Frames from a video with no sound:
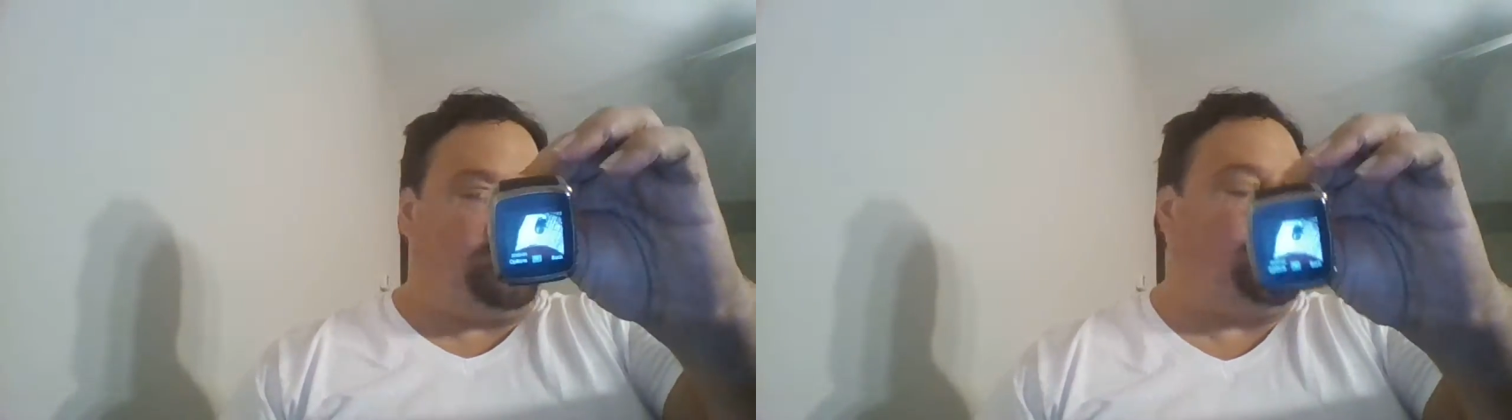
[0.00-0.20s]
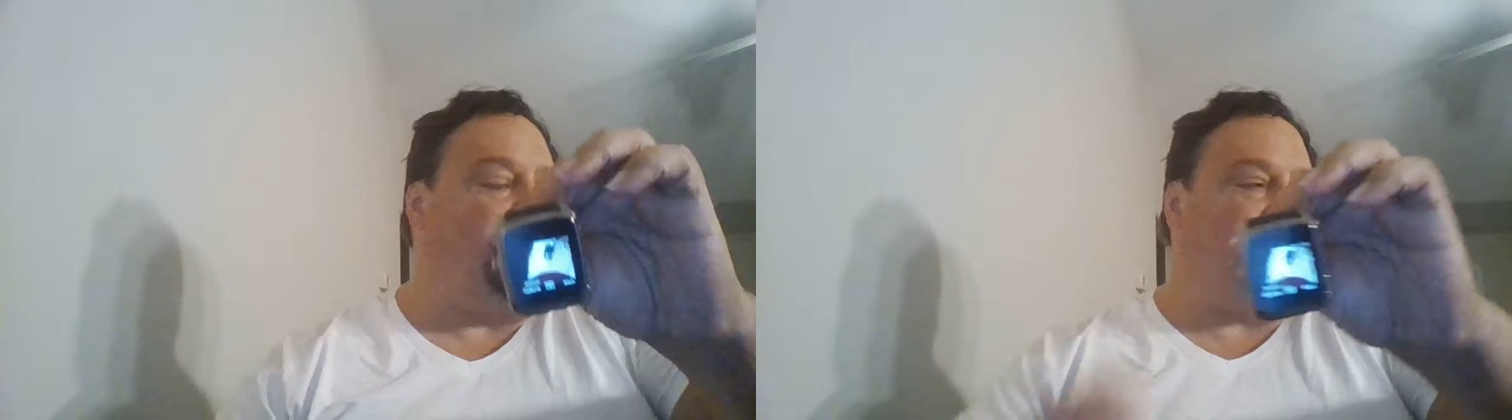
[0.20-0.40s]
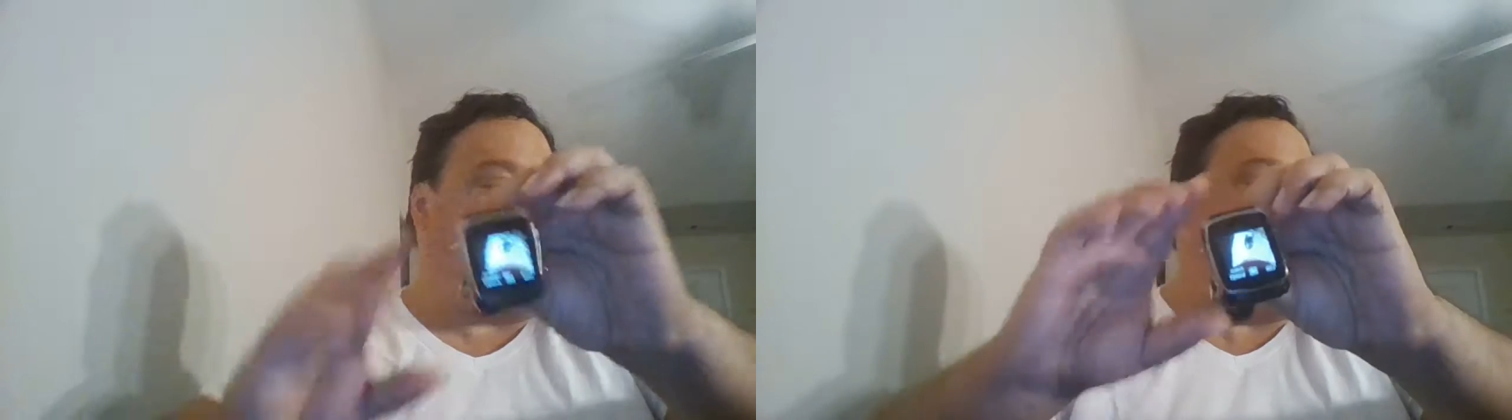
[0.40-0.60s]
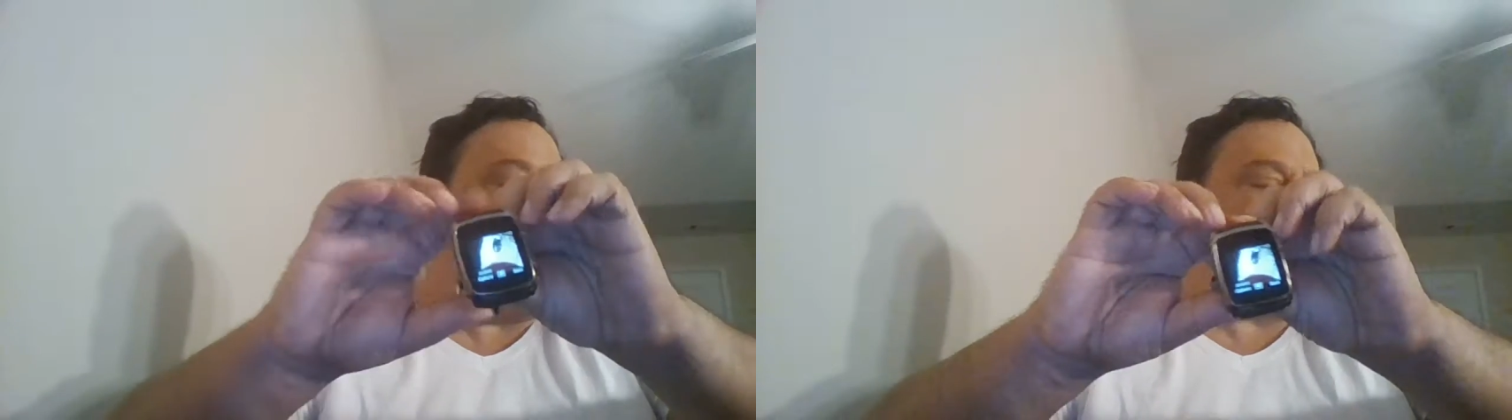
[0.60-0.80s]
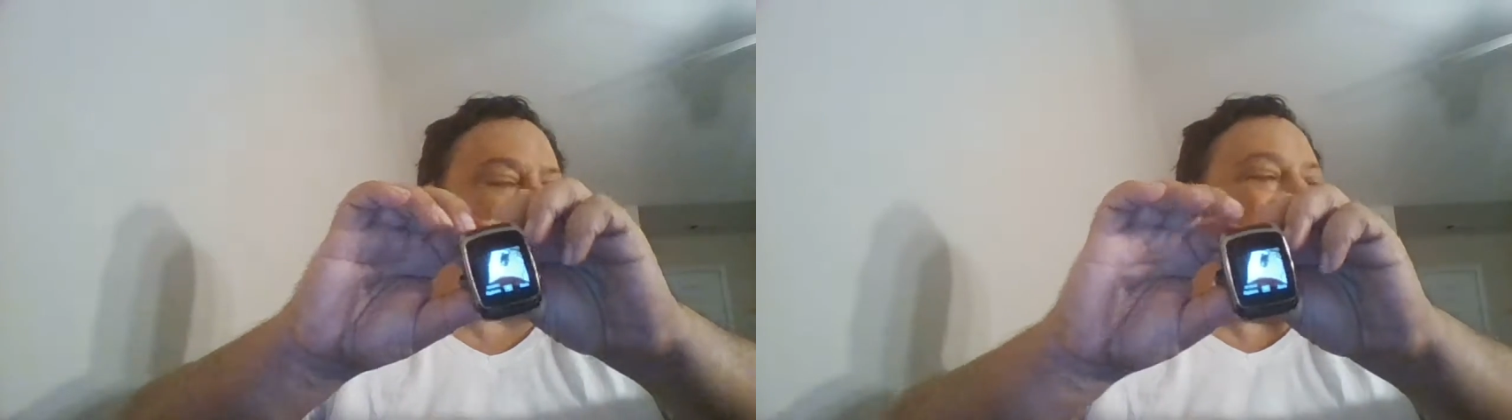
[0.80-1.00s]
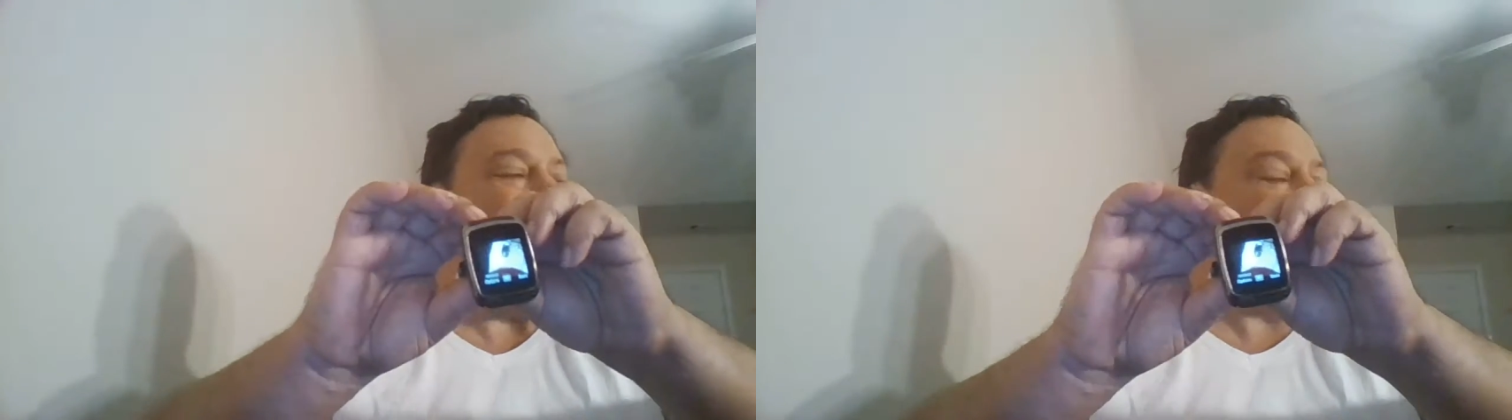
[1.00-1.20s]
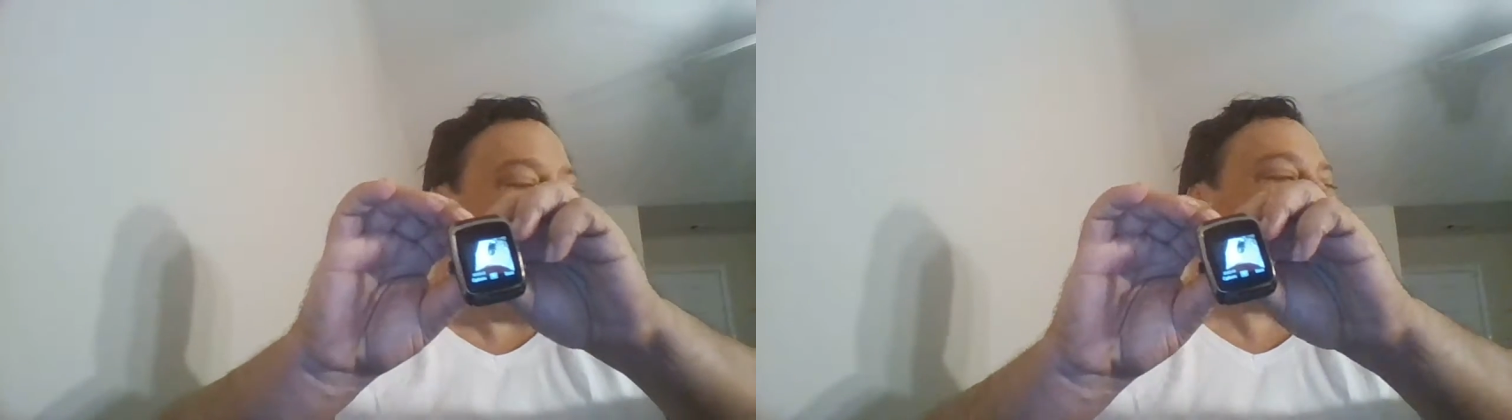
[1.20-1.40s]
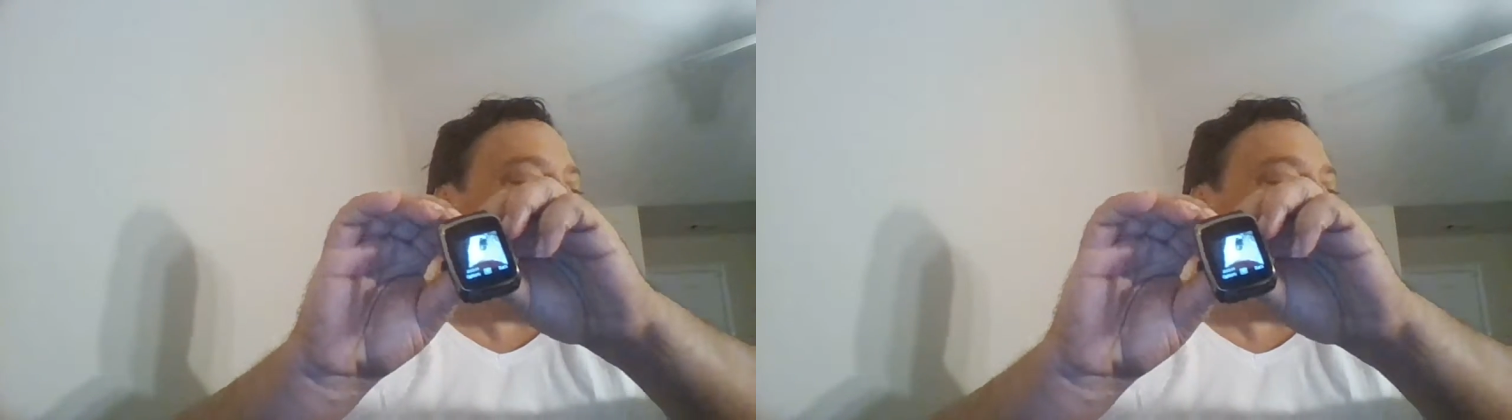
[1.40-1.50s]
no longer the FBI but the